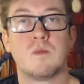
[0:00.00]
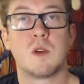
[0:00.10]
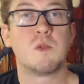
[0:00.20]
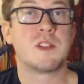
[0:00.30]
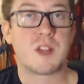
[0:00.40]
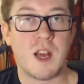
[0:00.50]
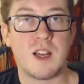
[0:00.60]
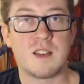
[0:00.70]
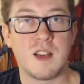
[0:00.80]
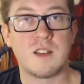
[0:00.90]
But rich guy
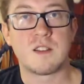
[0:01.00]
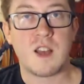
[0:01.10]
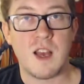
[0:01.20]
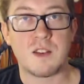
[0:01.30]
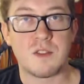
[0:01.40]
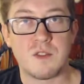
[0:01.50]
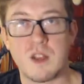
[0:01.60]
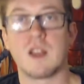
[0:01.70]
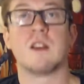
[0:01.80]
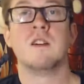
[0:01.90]
tells Cash,
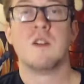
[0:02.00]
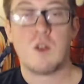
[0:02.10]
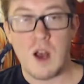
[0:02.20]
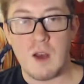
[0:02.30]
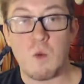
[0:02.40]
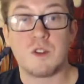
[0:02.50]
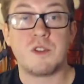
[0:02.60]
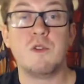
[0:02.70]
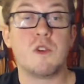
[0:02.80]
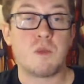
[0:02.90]
like, I want
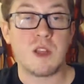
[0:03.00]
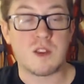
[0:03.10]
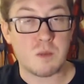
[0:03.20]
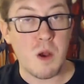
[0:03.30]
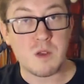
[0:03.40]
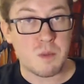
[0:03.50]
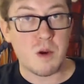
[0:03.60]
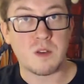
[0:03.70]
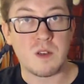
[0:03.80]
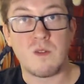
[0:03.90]
you to be the
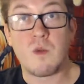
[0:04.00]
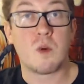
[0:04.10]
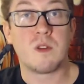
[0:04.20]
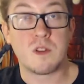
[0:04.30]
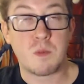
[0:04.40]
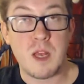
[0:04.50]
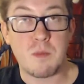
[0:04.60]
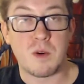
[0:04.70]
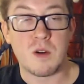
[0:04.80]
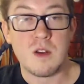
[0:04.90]
spokesperson for those
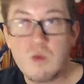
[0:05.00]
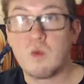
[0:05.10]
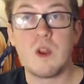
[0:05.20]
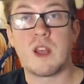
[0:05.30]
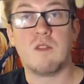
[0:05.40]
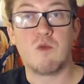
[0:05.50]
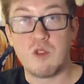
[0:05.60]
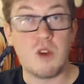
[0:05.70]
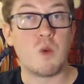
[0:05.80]
people. We can do